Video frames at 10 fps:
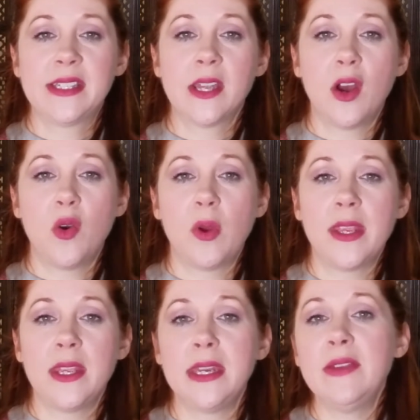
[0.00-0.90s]
So,
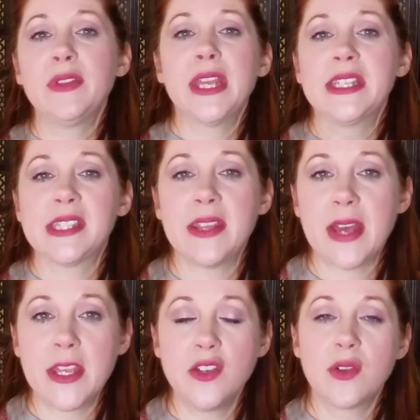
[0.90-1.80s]
and even they say
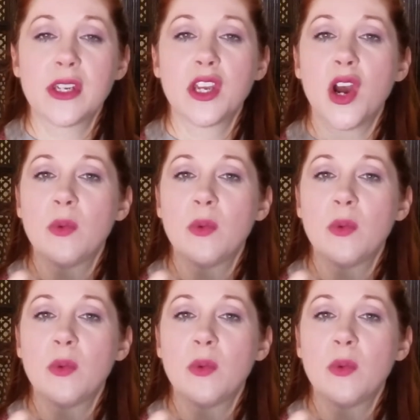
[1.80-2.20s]
that you can go